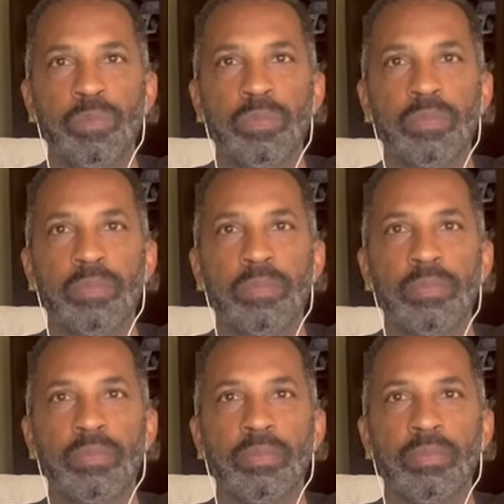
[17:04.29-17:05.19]

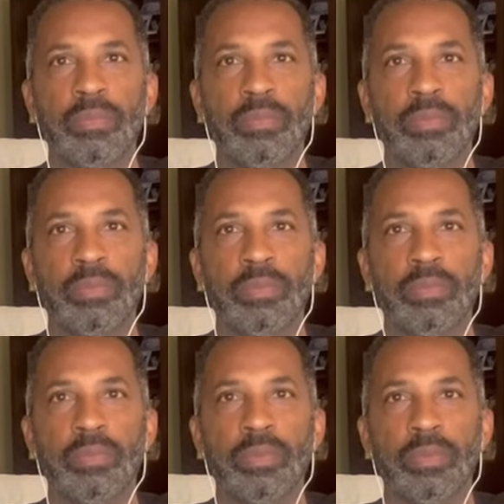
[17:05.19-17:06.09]

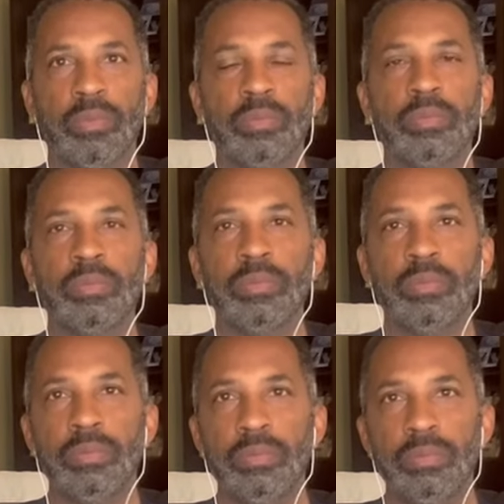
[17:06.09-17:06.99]

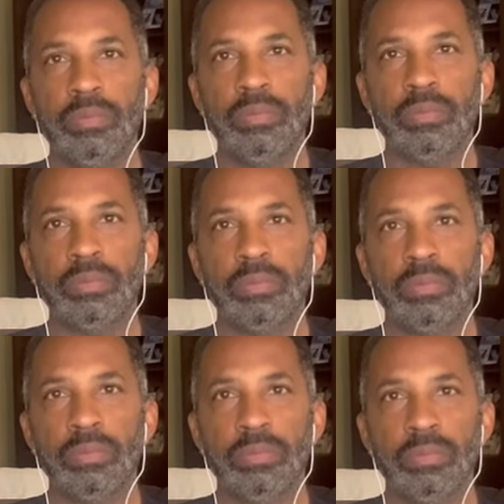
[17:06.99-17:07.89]

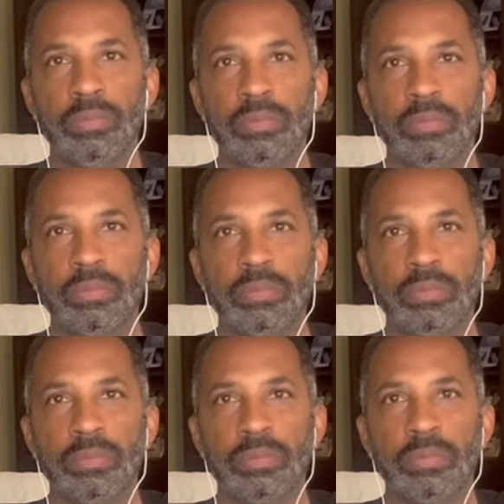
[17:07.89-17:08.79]

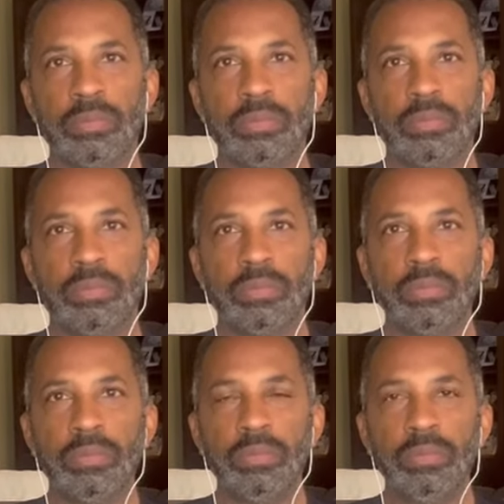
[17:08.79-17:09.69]

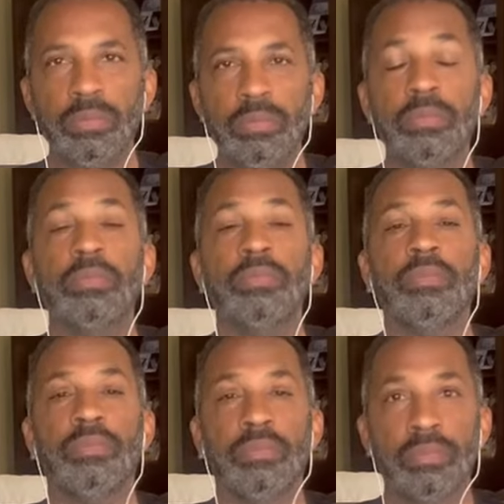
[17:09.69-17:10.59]

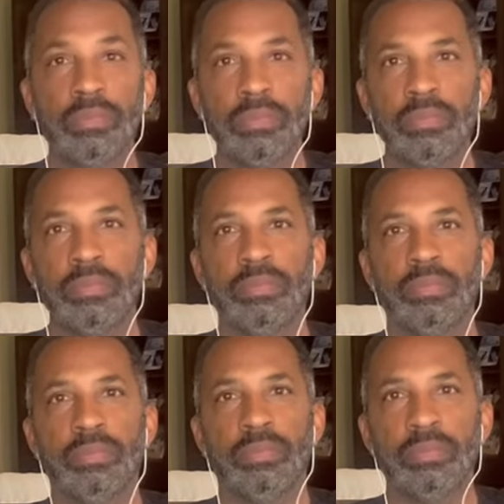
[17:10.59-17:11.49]

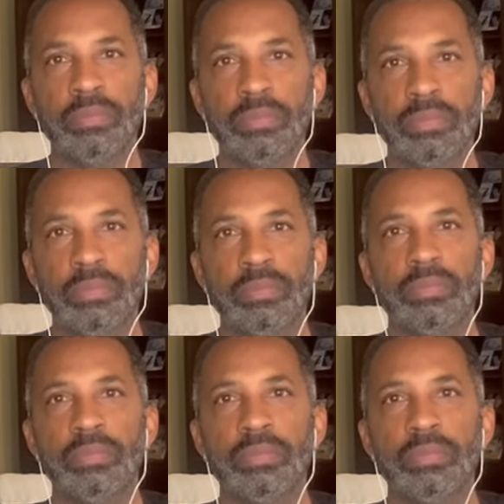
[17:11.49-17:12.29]
[no speech]